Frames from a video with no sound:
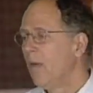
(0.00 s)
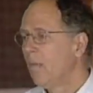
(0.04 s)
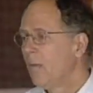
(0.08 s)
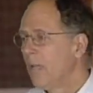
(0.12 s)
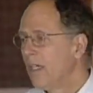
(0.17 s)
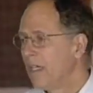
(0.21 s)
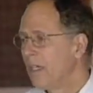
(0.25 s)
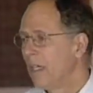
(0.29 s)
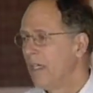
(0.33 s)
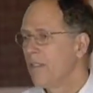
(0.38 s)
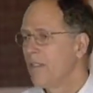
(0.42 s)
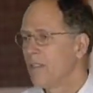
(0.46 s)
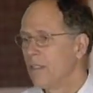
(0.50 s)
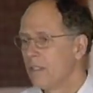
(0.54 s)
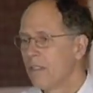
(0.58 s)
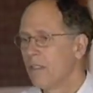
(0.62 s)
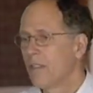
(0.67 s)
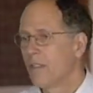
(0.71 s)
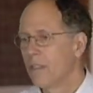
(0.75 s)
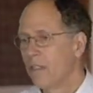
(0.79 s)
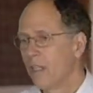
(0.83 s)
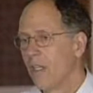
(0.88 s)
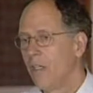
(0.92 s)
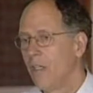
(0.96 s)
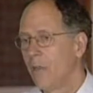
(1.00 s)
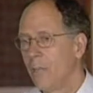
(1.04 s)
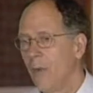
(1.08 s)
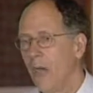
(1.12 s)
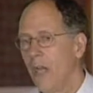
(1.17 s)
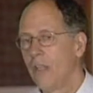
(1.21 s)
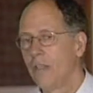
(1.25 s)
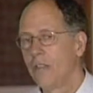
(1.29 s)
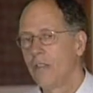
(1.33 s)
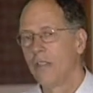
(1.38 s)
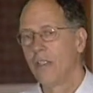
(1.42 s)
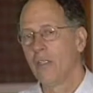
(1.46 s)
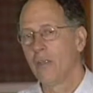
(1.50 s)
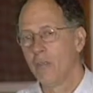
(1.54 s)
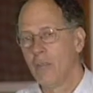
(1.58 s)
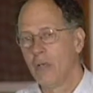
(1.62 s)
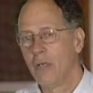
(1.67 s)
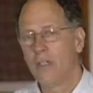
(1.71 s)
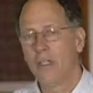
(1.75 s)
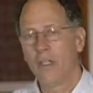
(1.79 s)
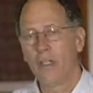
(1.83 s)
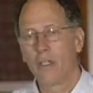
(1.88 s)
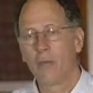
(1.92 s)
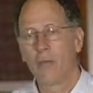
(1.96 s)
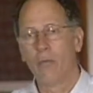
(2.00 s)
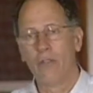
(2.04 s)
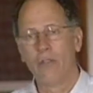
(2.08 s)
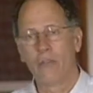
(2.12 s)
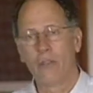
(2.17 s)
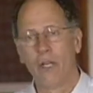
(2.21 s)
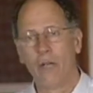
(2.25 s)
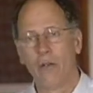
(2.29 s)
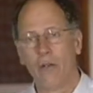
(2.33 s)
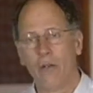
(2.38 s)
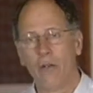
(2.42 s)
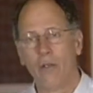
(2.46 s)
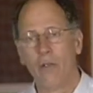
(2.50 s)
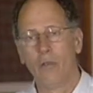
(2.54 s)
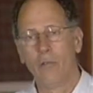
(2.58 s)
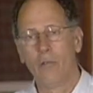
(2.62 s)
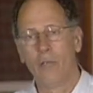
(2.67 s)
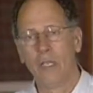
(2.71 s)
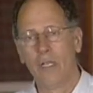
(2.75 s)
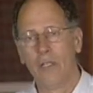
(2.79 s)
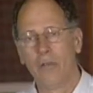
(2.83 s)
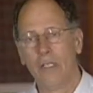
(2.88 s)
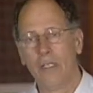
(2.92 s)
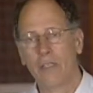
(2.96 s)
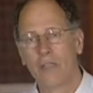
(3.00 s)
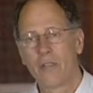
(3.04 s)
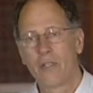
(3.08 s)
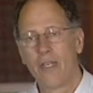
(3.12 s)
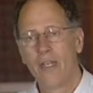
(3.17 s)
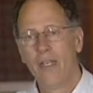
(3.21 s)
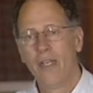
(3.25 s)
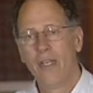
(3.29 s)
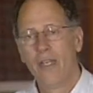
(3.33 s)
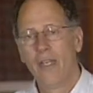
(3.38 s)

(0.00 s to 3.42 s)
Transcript: because it's the city policy to put eco roofs on our own buildings,